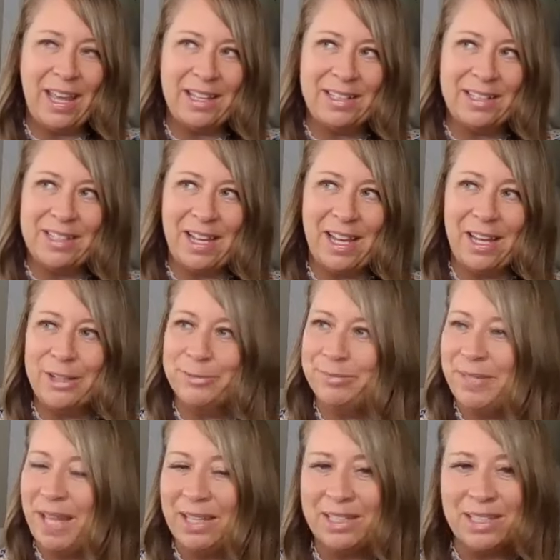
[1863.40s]
And
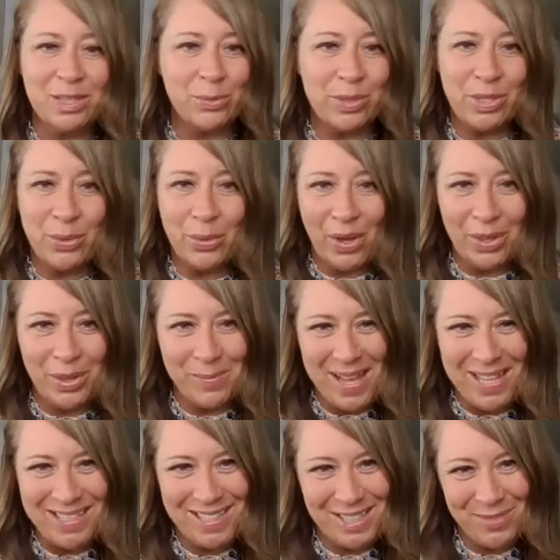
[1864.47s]
I just wish you all the
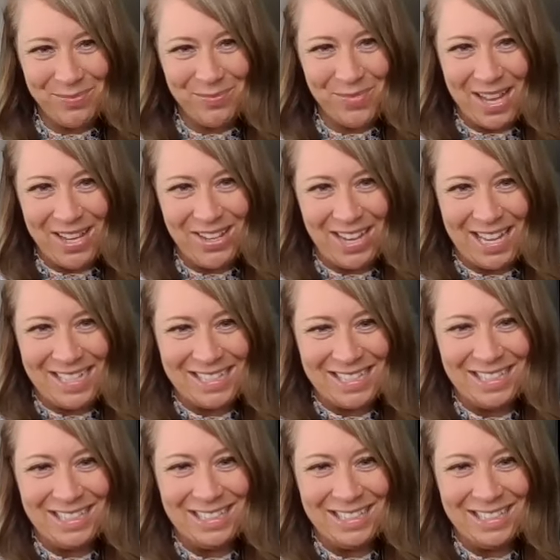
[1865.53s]
best. Bye, you guys.